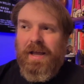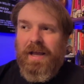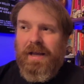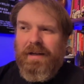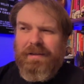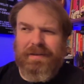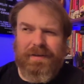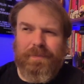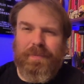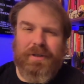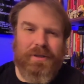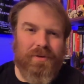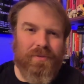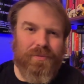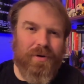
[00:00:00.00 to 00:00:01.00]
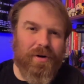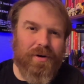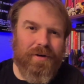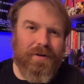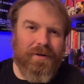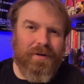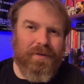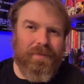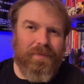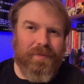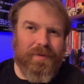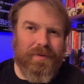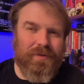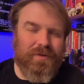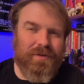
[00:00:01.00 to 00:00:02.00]
And it's like, but you weren't.
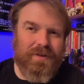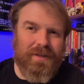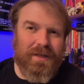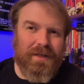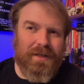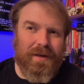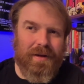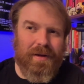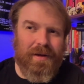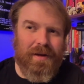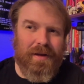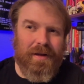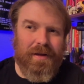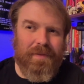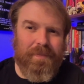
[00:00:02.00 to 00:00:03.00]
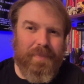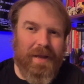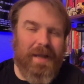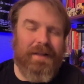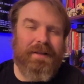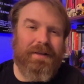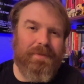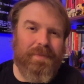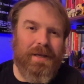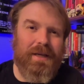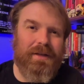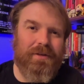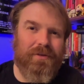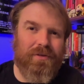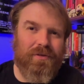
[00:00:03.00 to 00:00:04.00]
It's just like a badly
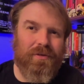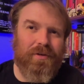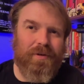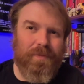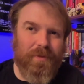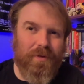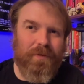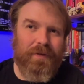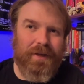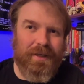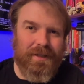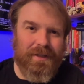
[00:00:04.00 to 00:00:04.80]
made sort of movie.